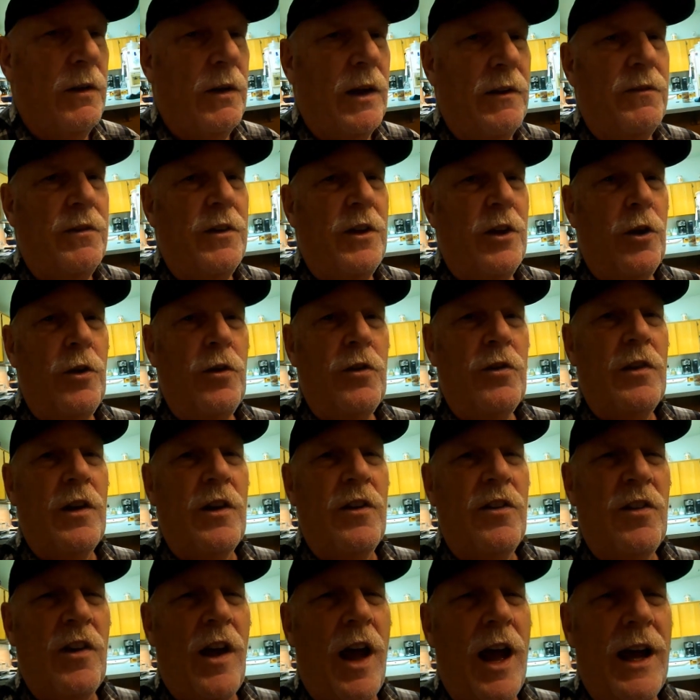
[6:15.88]
if you used
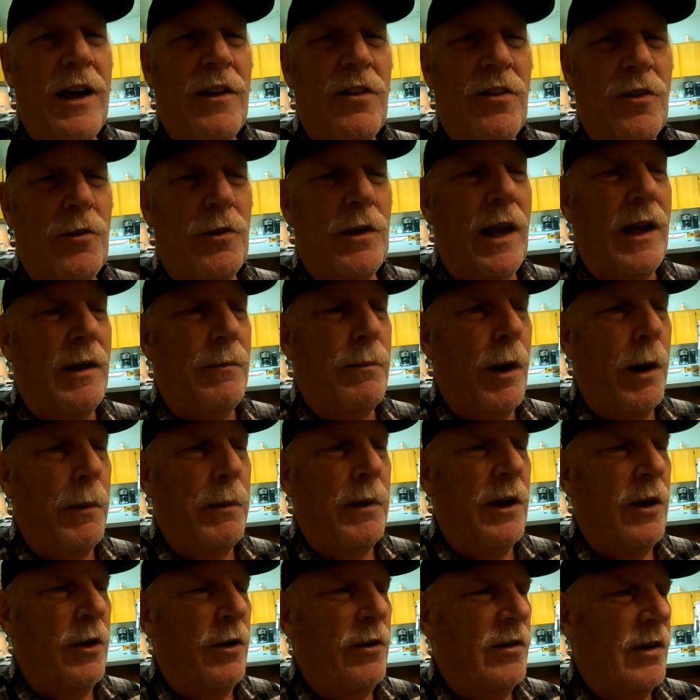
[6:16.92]
a sauce or like
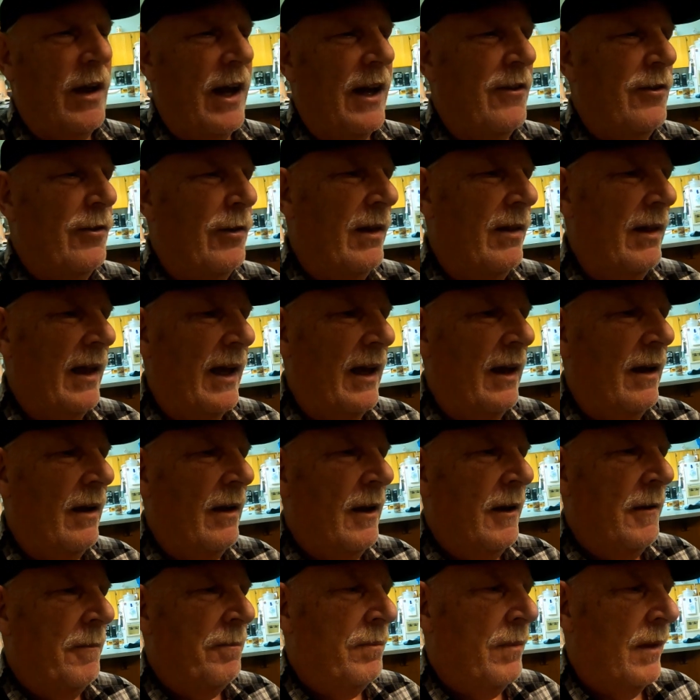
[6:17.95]
barbecue sauce or anything,
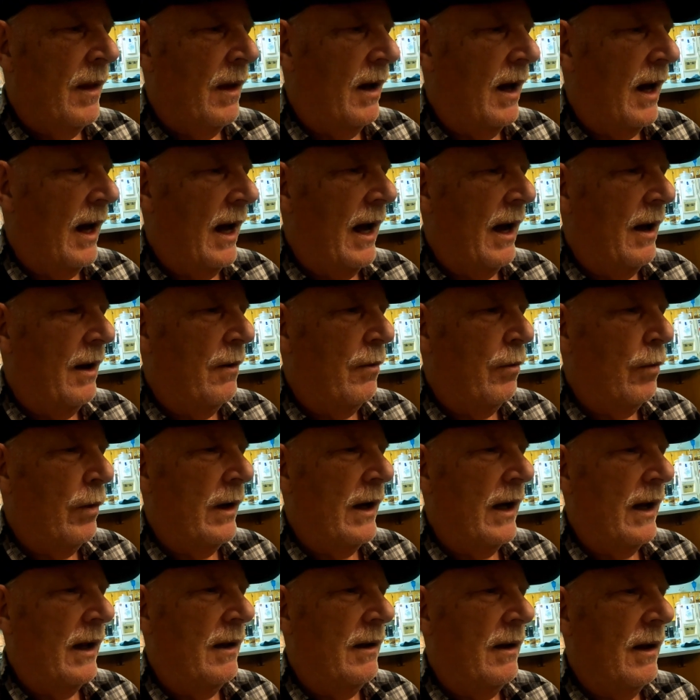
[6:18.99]

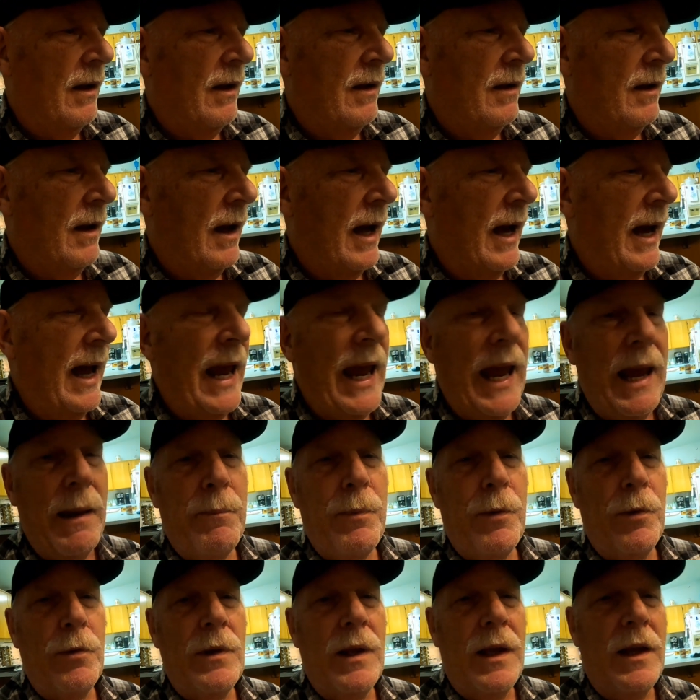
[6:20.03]
would it
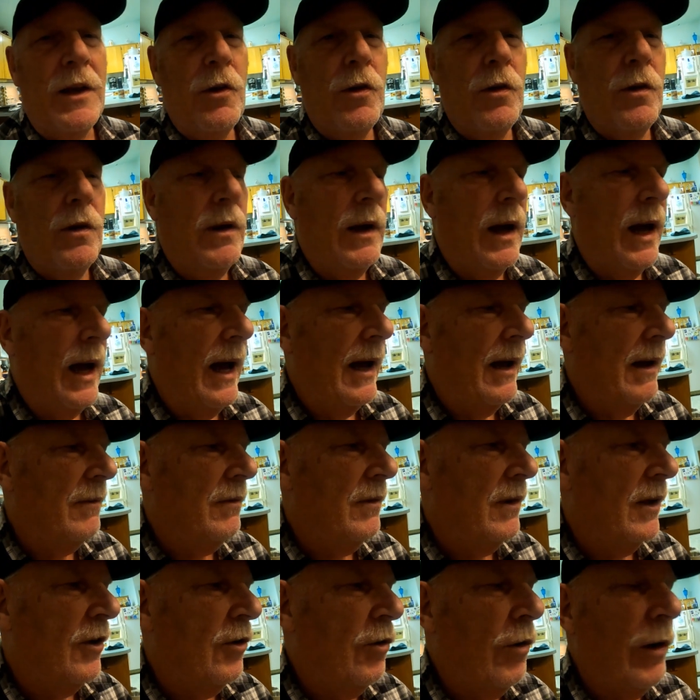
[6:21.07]
hamper the
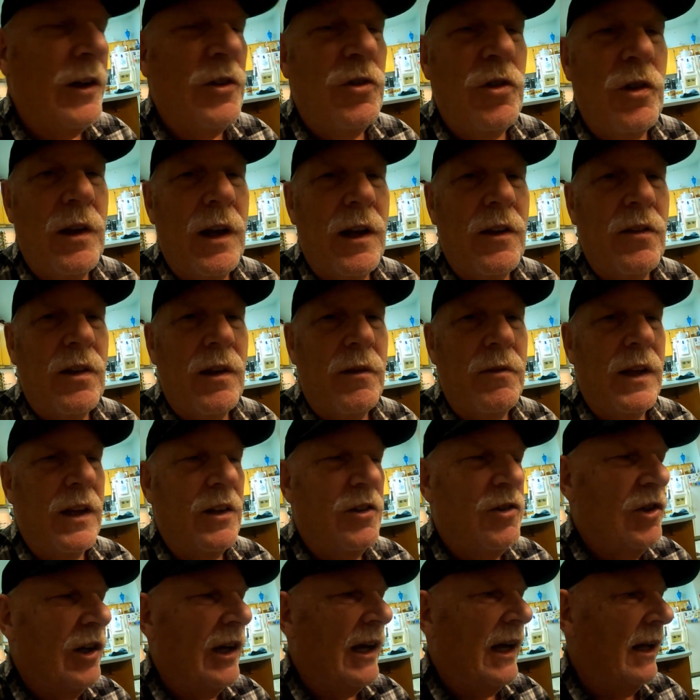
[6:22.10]
crunchiness of the
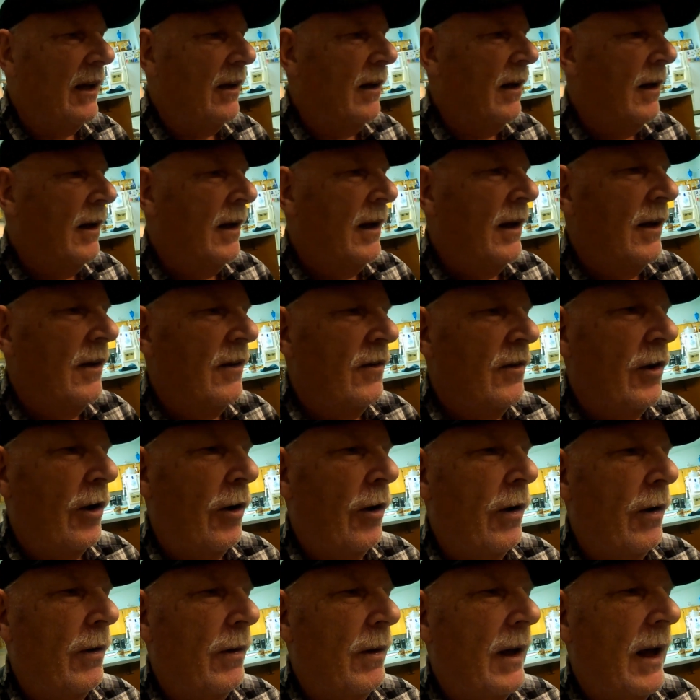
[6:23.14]
chicken?
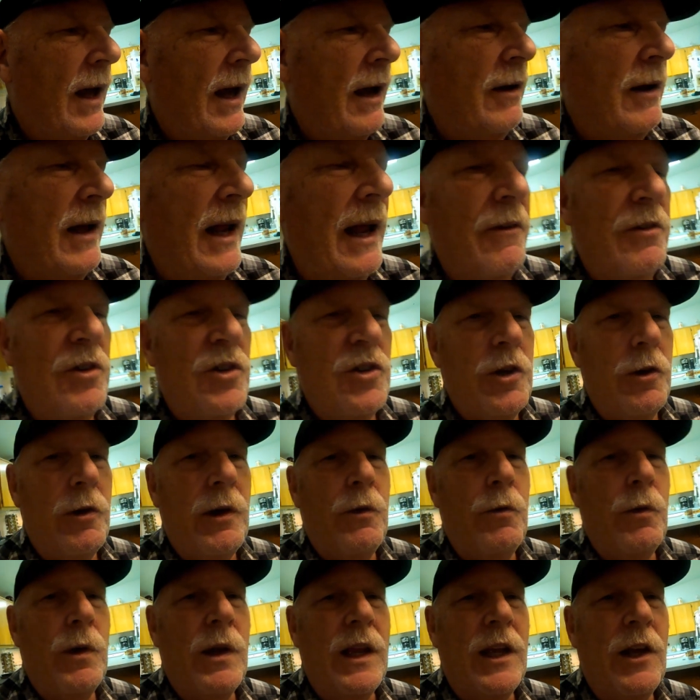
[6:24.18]
So I'm going to show
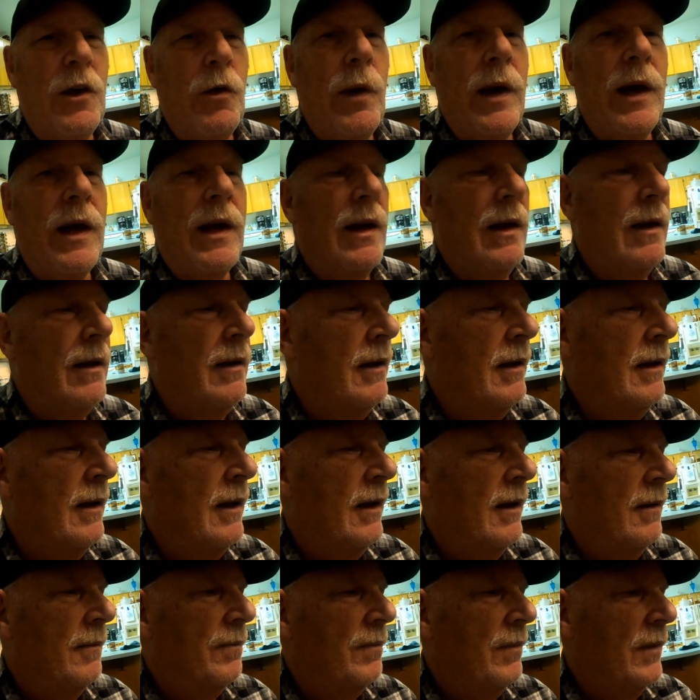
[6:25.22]
you really quick.
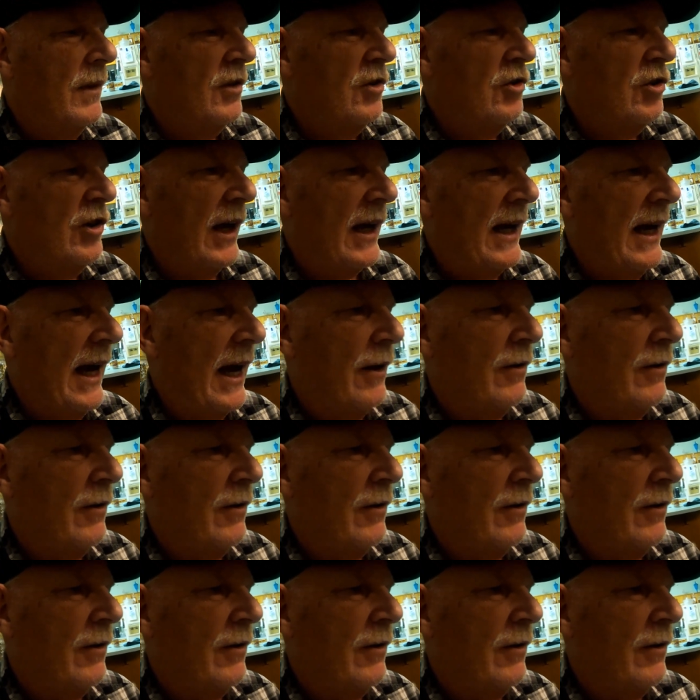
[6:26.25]
Check